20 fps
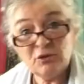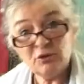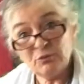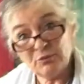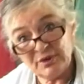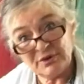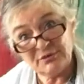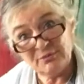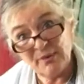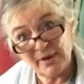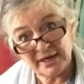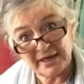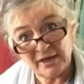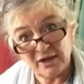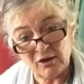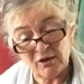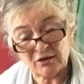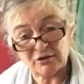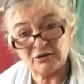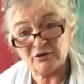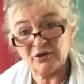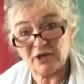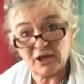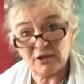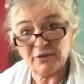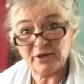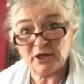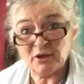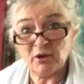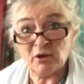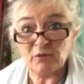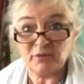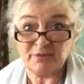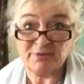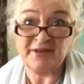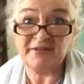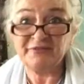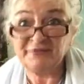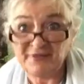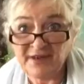with my garden going along with
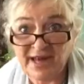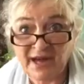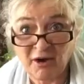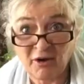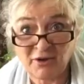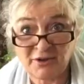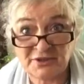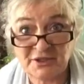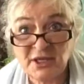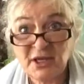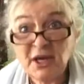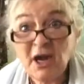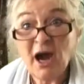my flowers.